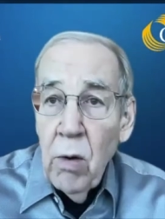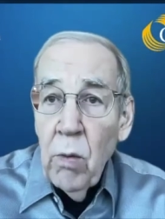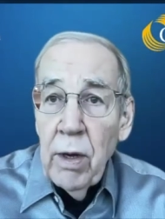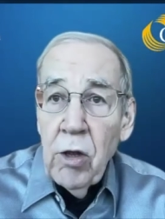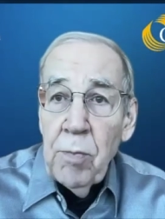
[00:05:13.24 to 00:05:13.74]

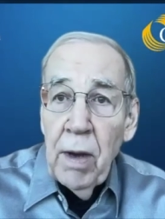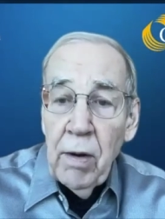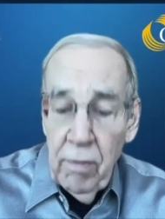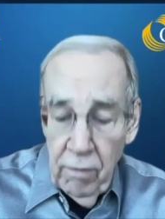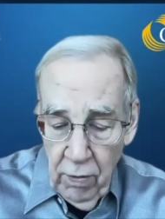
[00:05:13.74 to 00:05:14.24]
we
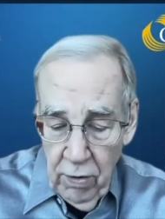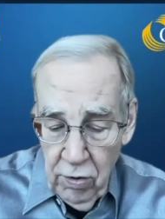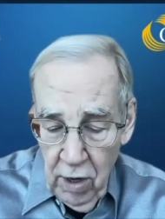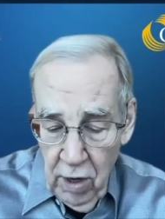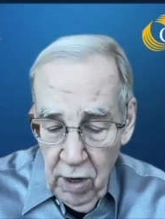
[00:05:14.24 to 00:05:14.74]
expect very
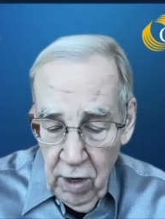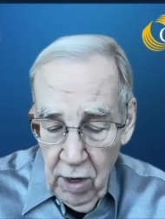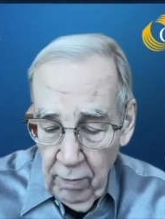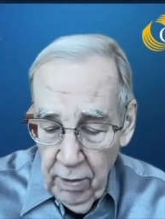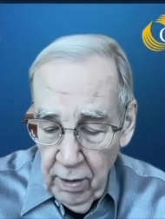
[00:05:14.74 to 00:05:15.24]
stable
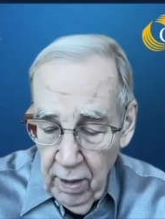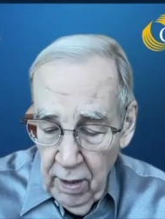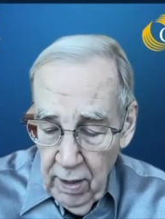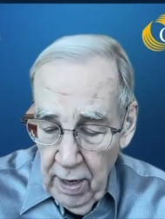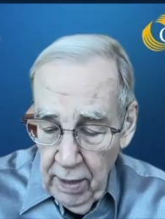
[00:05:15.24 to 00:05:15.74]
government
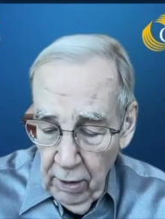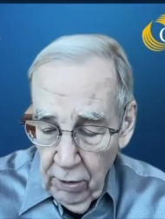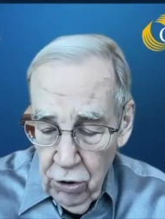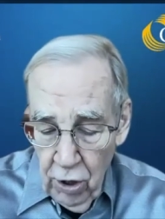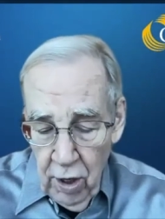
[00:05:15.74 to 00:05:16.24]
and
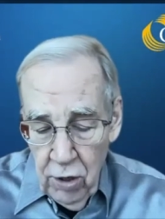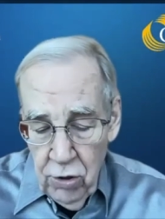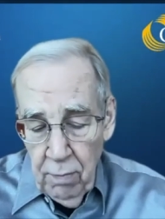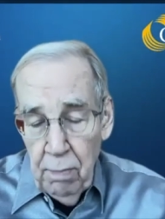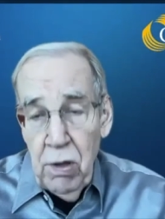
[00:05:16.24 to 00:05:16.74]
little
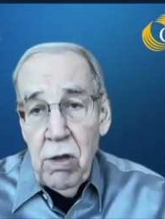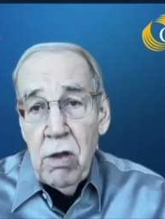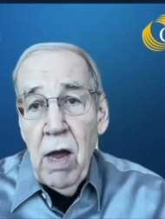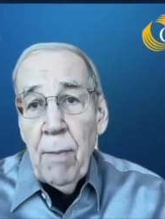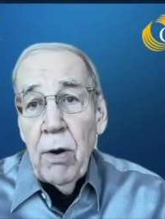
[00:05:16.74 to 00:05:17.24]
change in
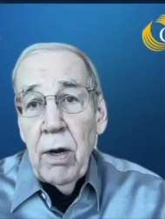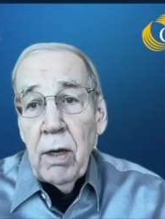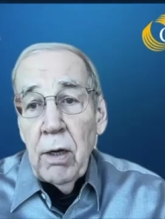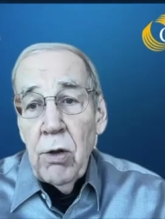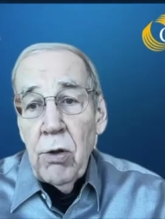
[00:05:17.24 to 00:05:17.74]
business operating
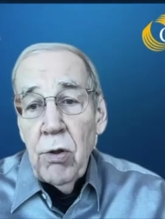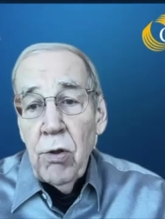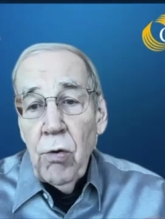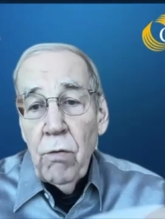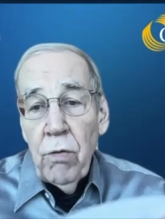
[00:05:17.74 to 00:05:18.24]
conditions
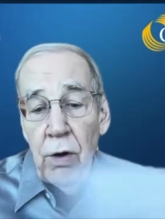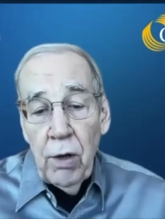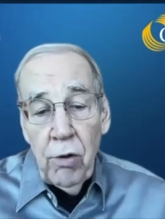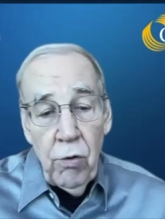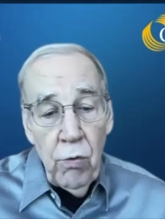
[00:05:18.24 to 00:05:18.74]
over the
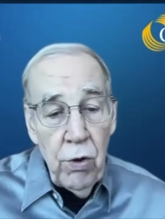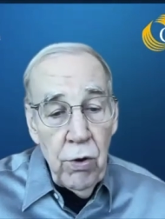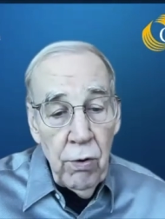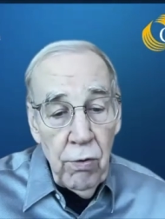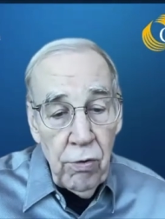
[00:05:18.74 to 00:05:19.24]
next two
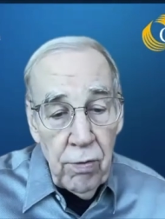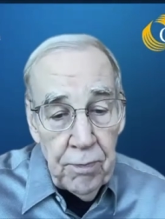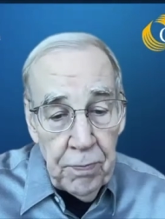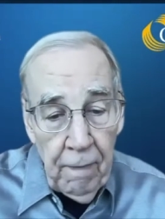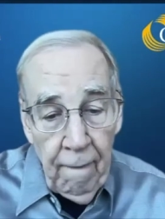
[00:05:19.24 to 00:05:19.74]
years.
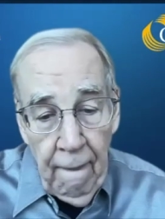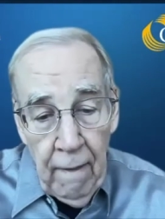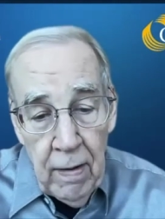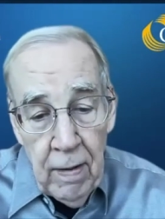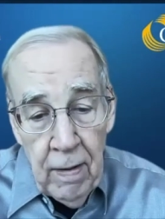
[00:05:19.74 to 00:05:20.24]

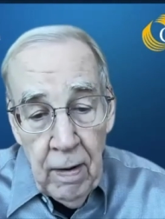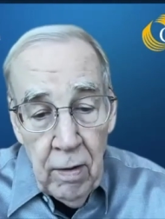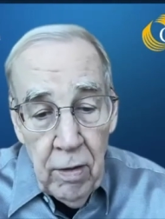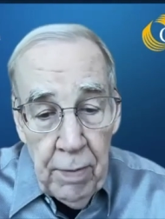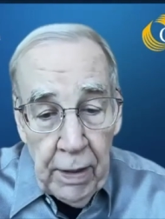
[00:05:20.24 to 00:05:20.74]

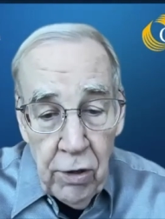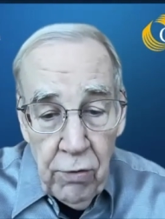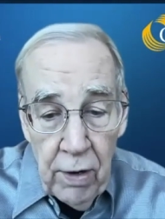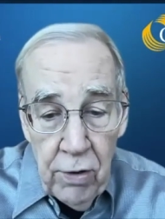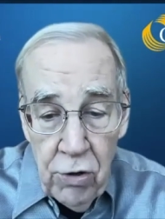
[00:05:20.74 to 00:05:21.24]
The biggest
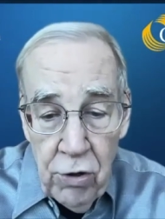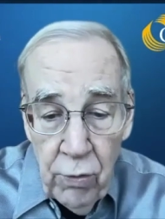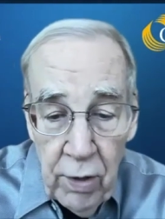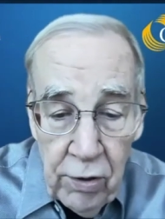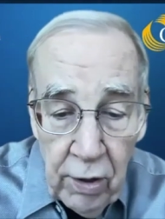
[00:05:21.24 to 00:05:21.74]
transition
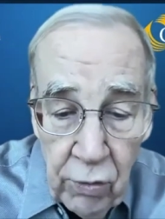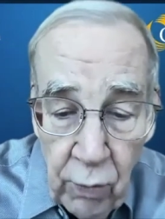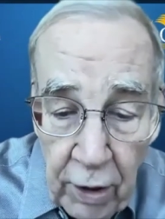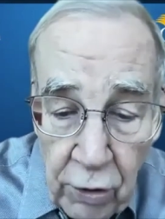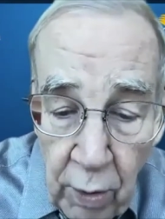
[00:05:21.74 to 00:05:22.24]
risk in
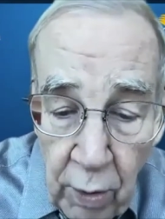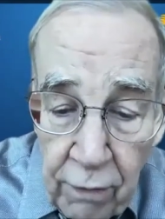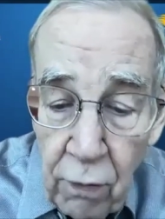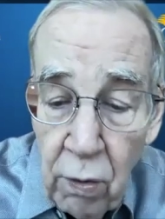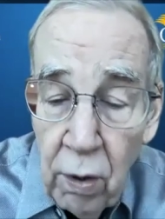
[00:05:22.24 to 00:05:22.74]

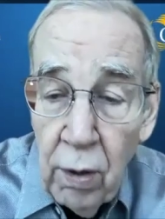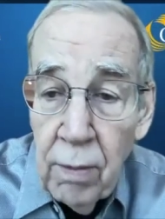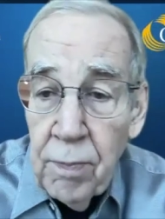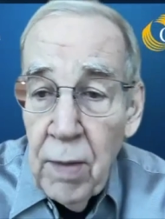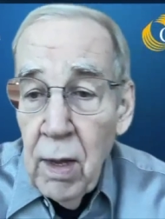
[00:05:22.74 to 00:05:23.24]

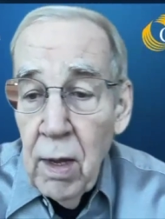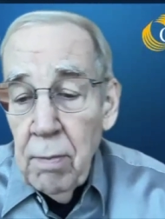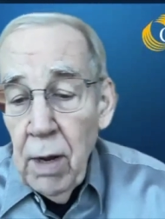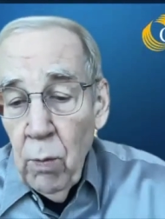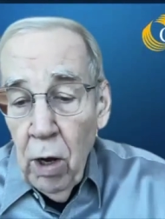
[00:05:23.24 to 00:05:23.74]
2024
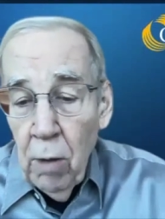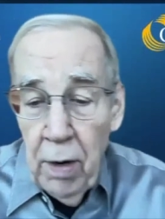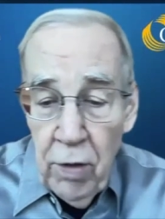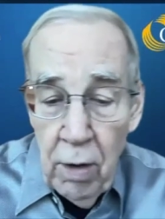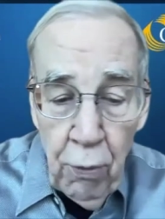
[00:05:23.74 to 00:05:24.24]
may well
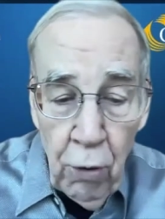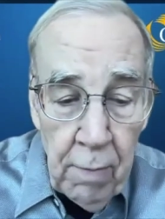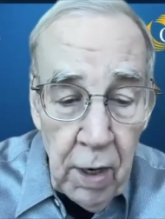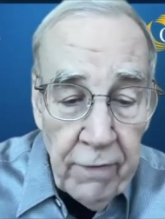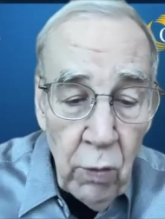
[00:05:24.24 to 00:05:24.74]
be the
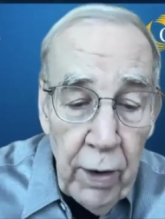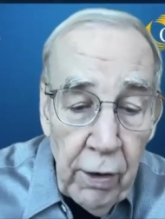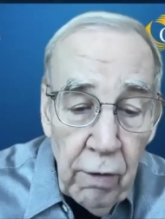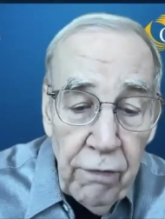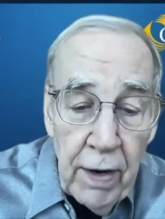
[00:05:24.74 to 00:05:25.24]
appointment of a
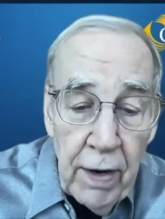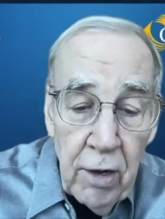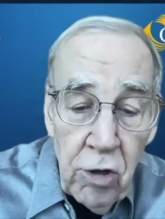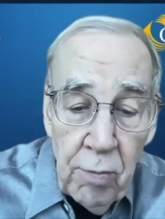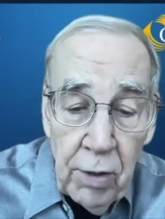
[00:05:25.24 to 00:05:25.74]
weaker
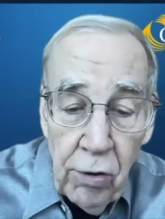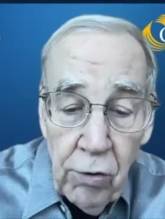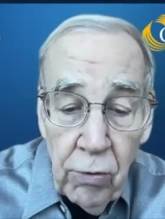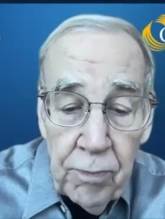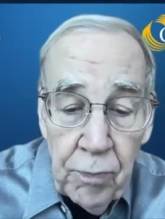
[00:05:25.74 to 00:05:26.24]
finance
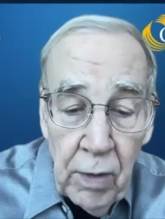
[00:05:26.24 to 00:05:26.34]
minister